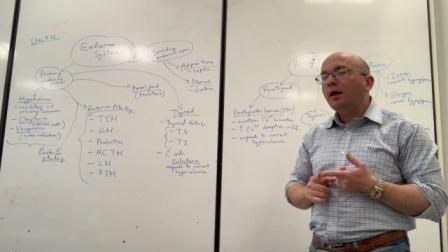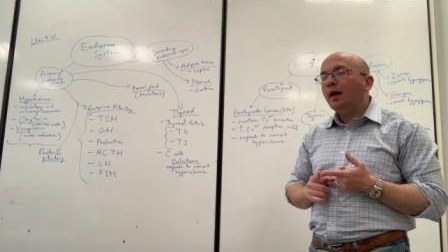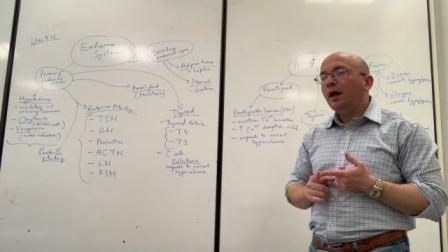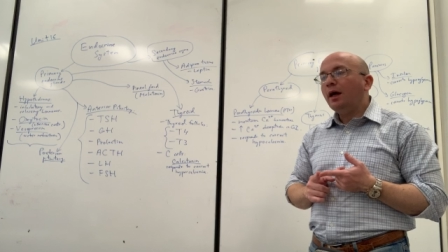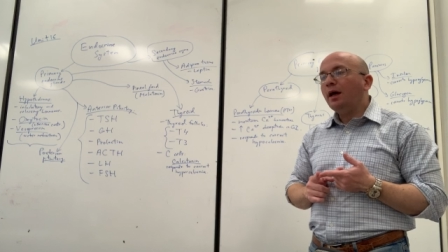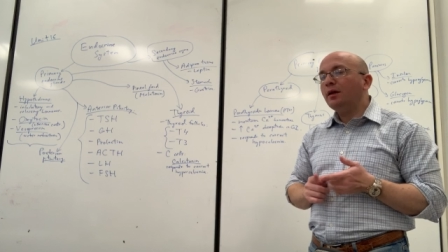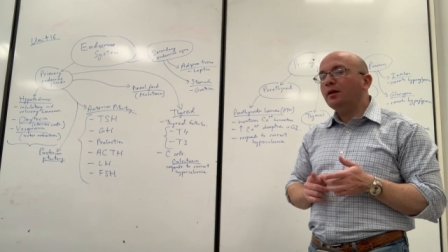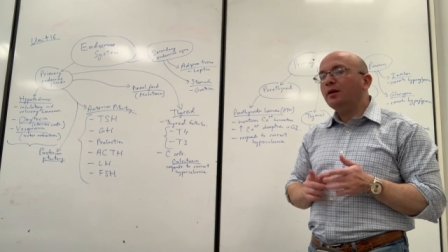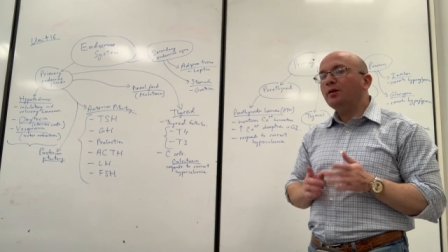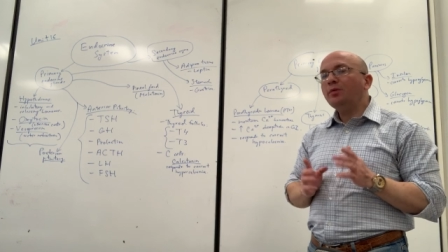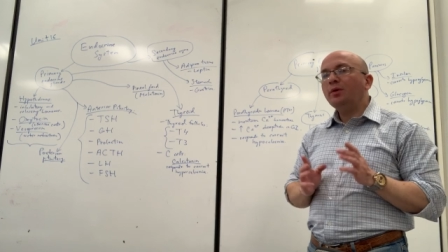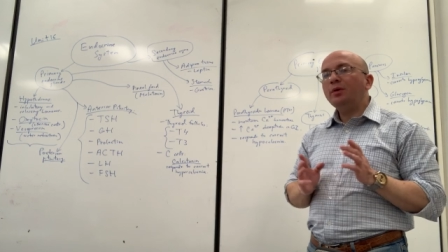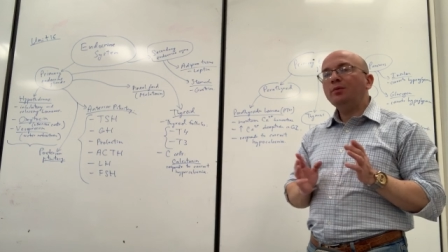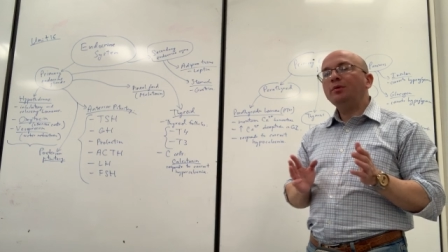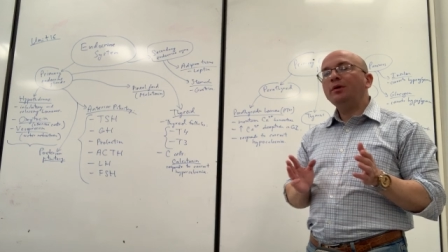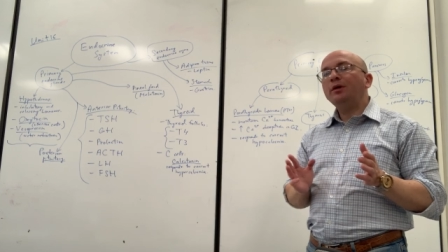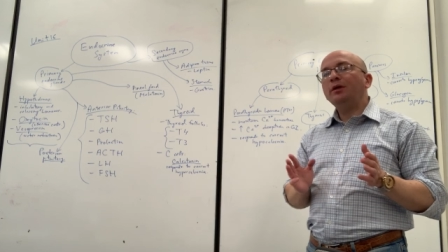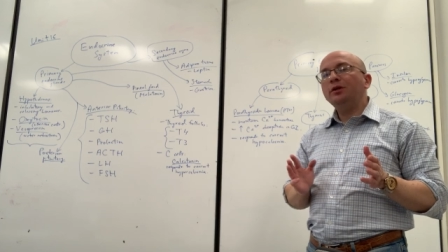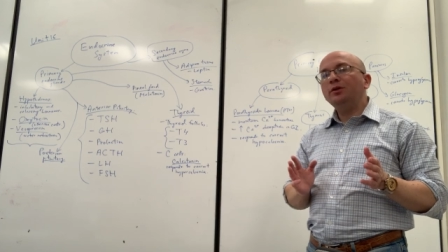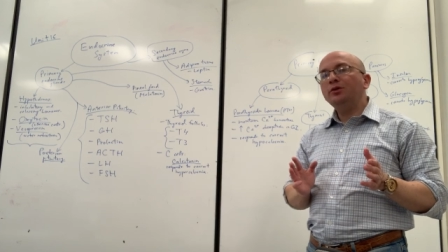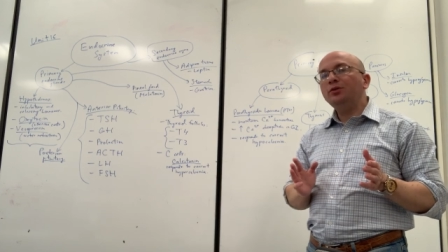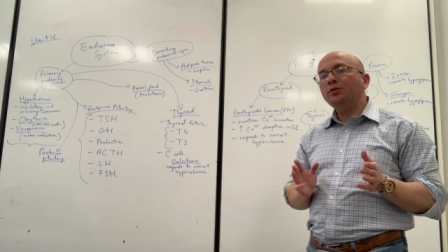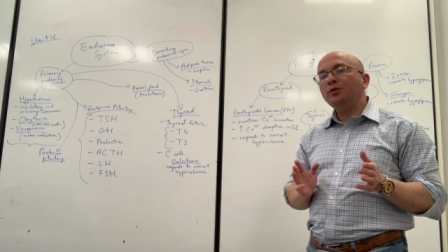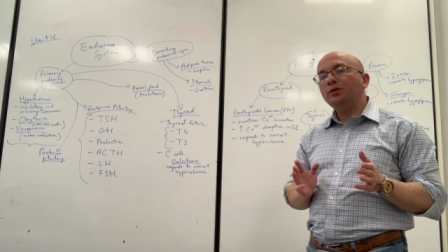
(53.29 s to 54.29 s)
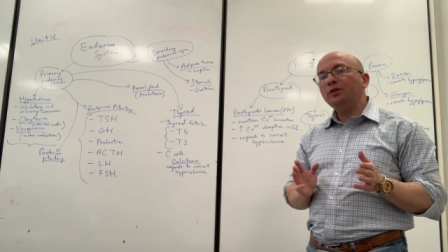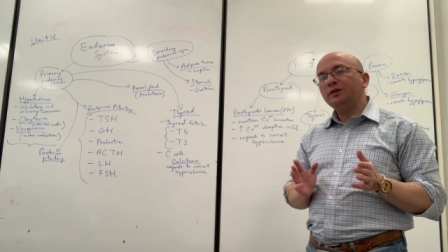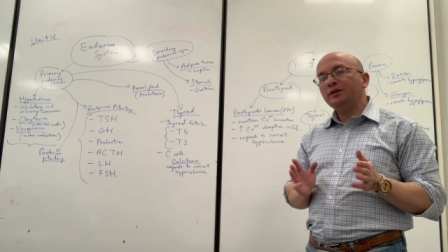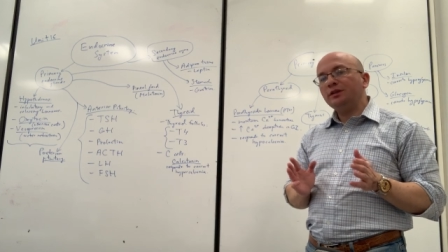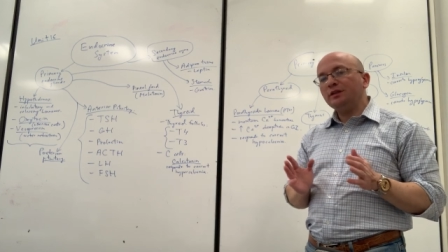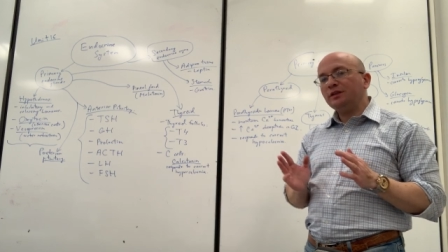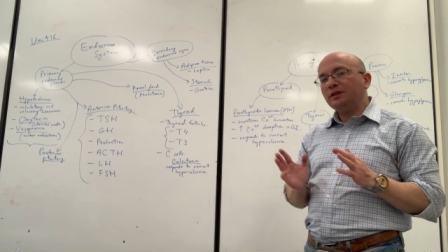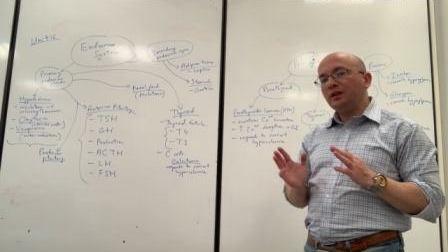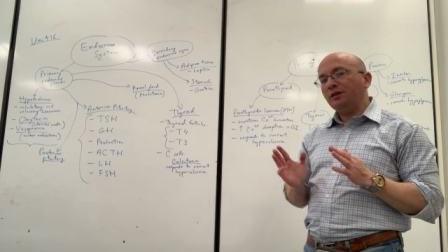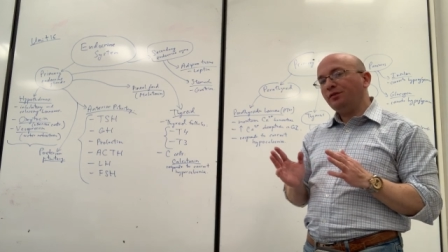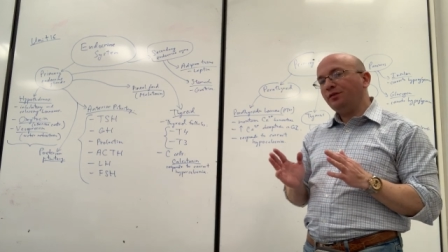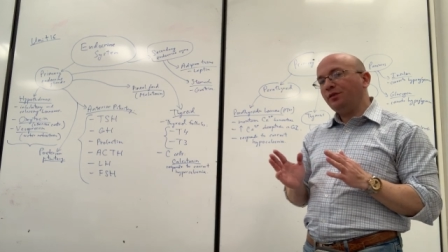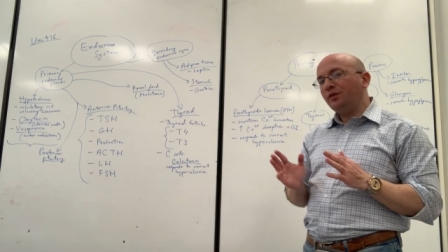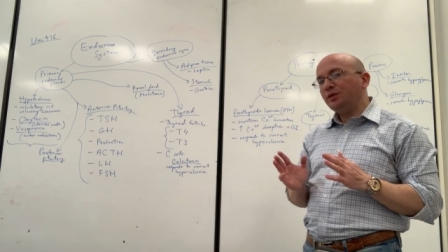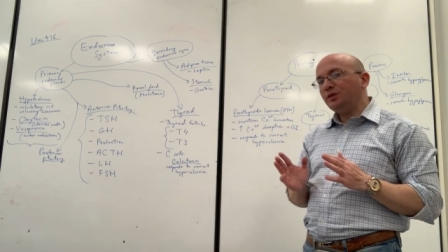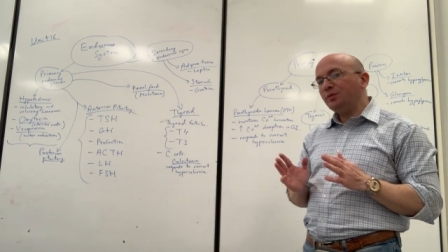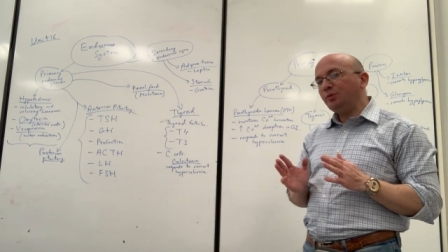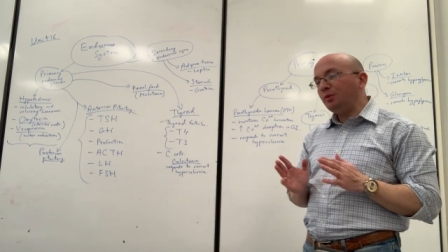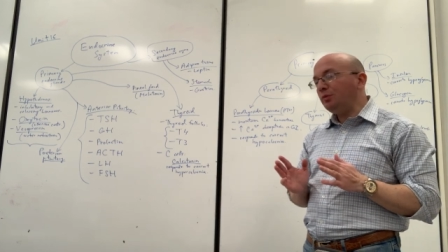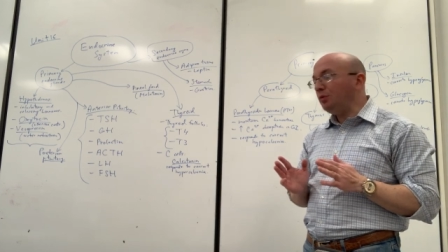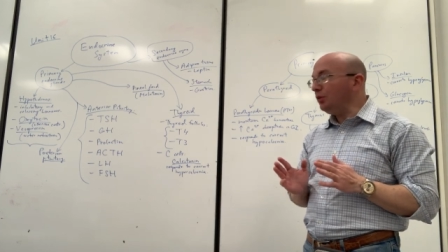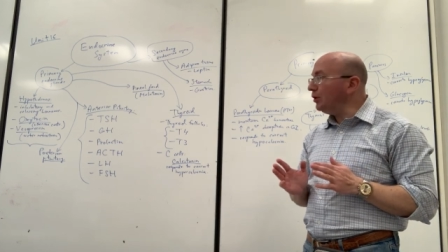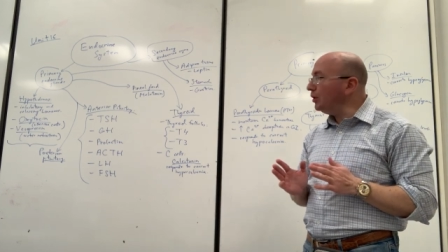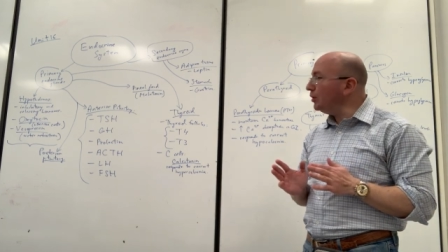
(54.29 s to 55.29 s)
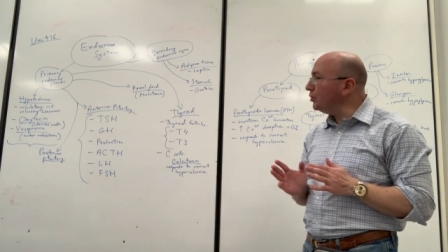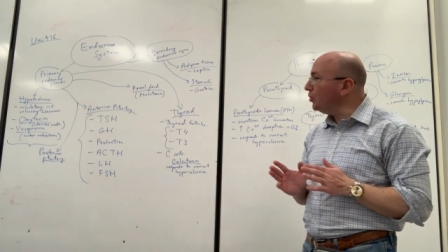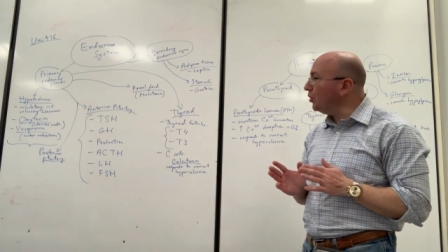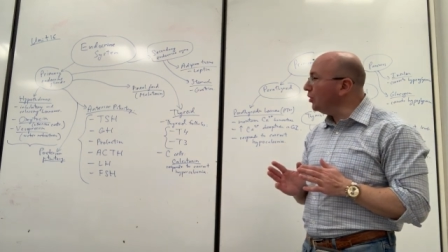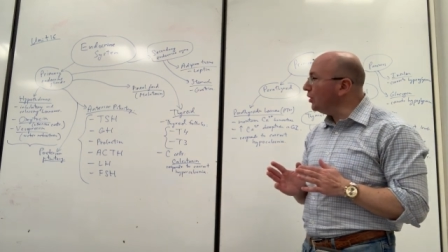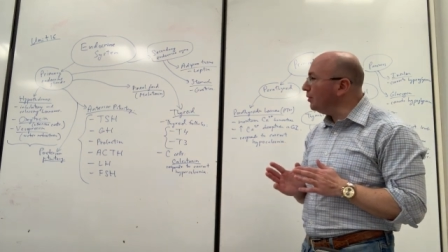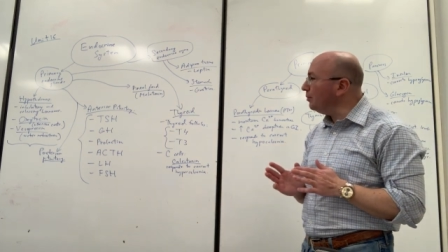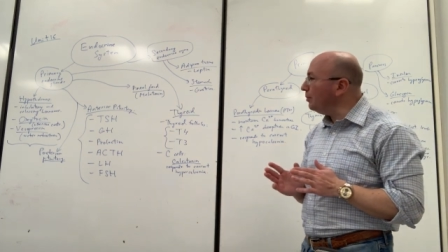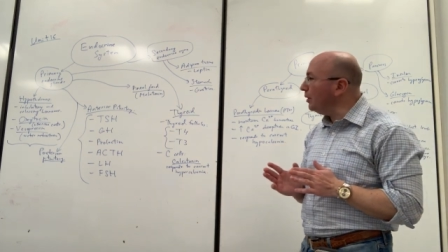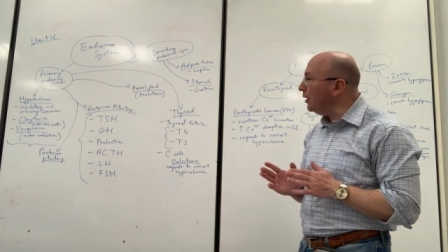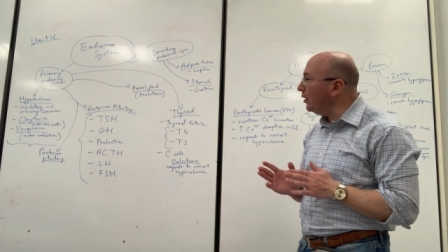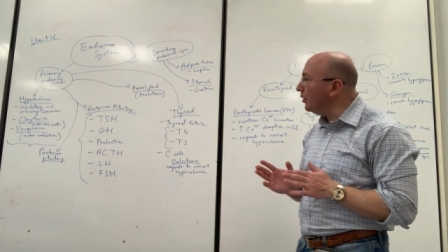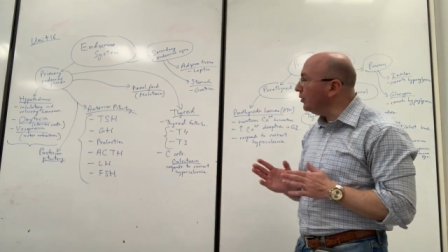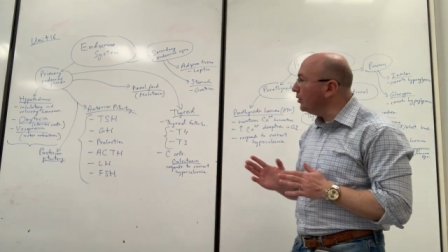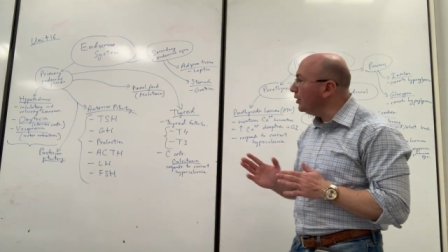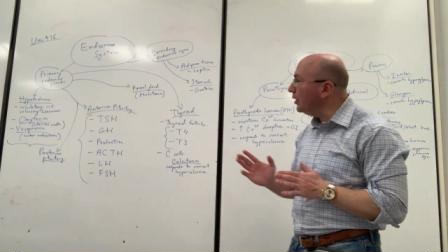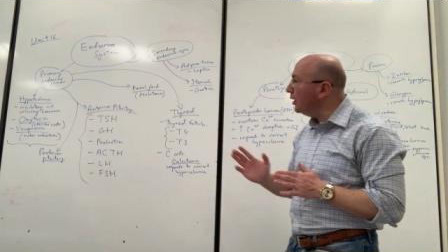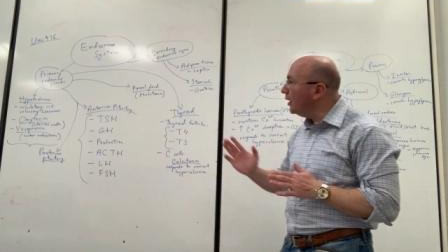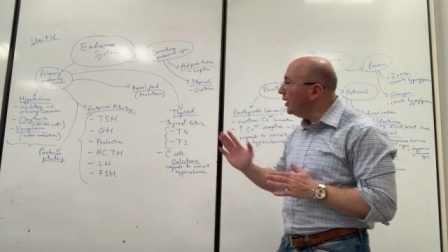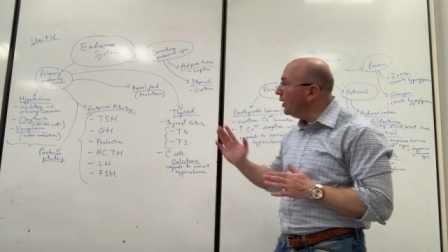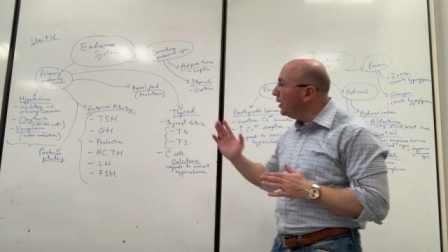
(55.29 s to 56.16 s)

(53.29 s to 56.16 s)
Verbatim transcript: And the way we're gonna do this is that first we wanna talk about